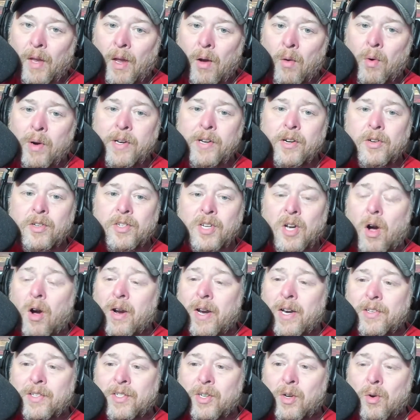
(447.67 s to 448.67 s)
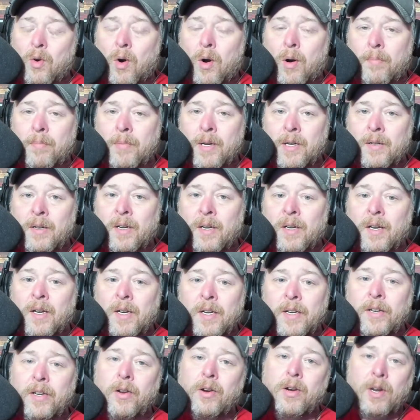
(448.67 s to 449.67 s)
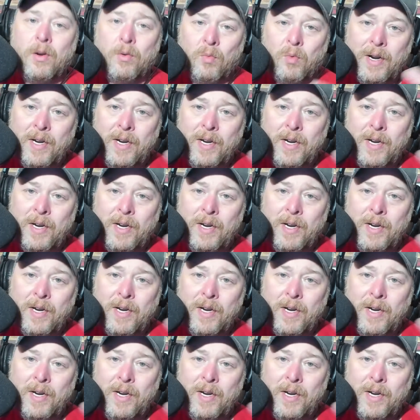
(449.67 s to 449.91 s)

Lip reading: When you're talking to them, you can